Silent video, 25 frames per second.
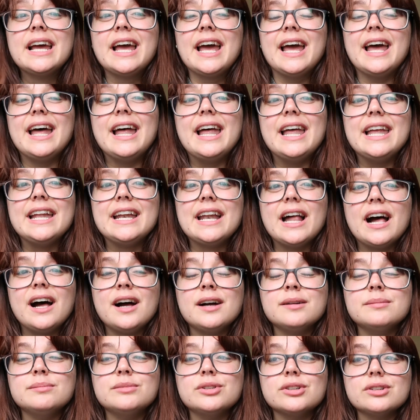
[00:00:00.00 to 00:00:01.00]
and
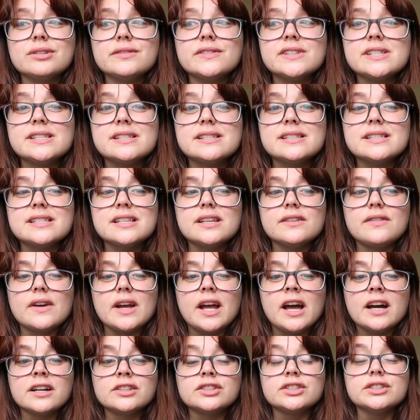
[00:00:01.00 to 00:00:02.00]
I'm nervous to see if I
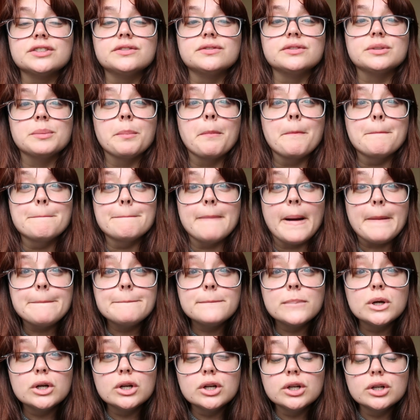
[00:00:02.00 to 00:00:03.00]
actually
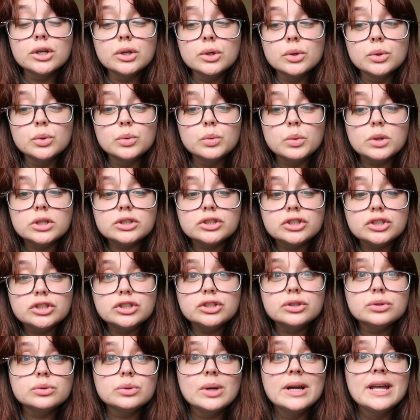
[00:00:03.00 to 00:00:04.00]
remember what to
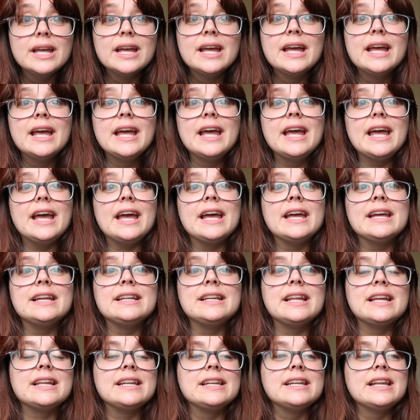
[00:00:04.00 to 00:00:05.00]
do.
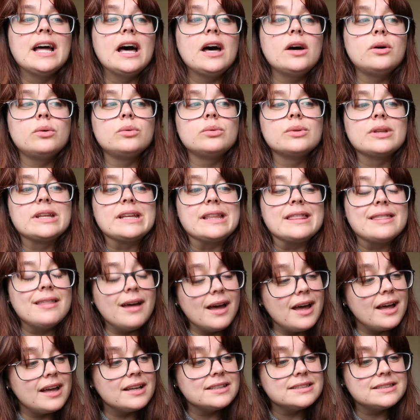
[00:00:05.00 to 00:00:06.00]
And not only
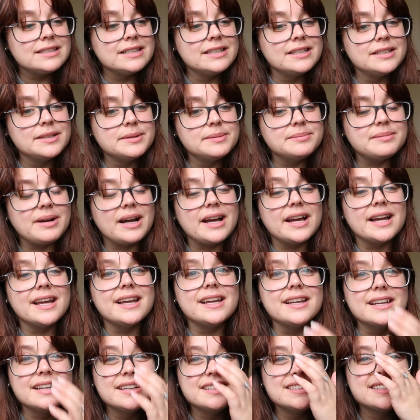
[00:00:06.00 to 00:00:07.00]
that,
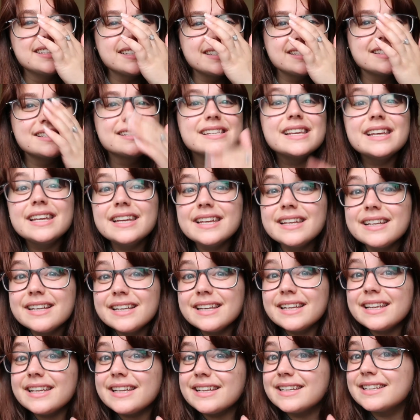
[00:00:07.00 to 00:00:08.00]
my
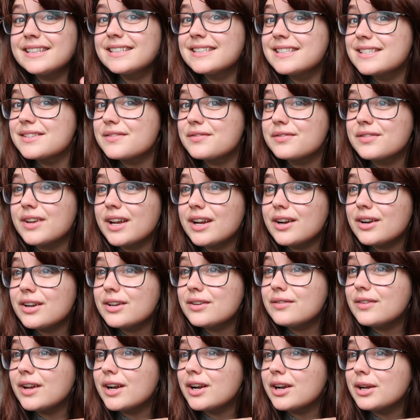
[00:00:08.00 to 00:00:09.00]
skin is
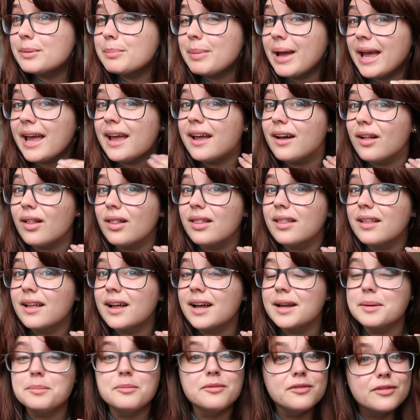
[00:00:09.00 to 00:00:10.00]
very, very pale.
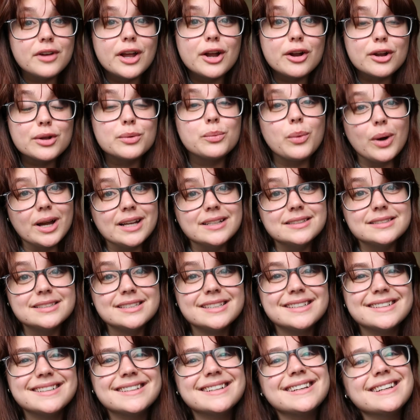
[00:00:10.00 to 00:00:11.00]
I'm very
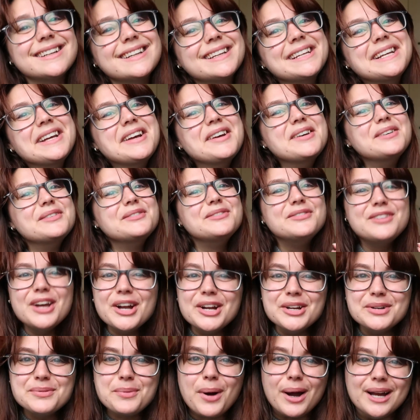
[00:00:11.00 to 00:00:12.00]
white.
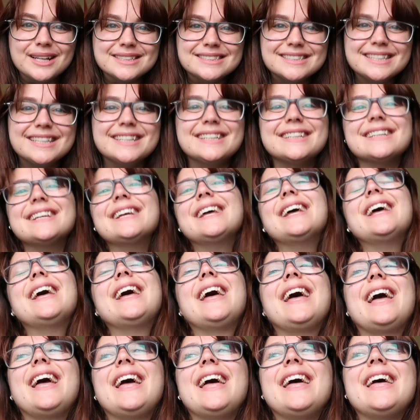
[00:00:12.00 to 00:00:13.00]
Very white.
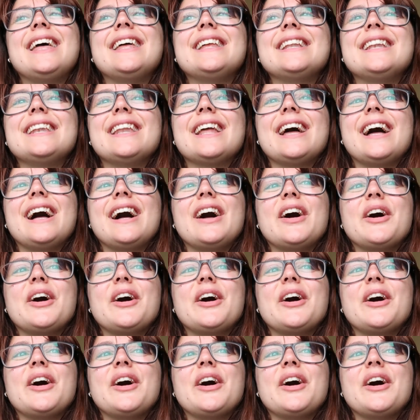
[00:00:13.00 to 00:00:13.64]
And